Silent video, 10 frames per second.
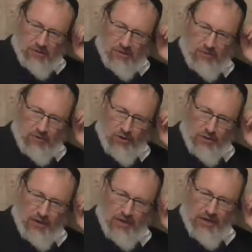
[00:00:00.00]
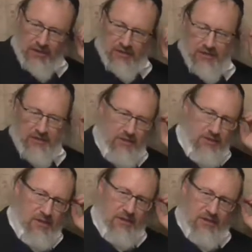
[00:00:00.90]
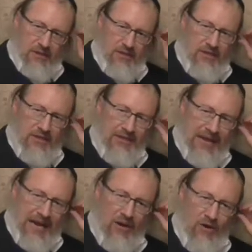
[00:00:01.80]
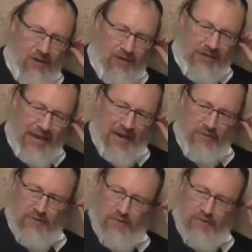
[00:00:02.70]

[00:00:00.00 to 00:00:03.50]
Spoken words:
is worth less than a cow and a calf.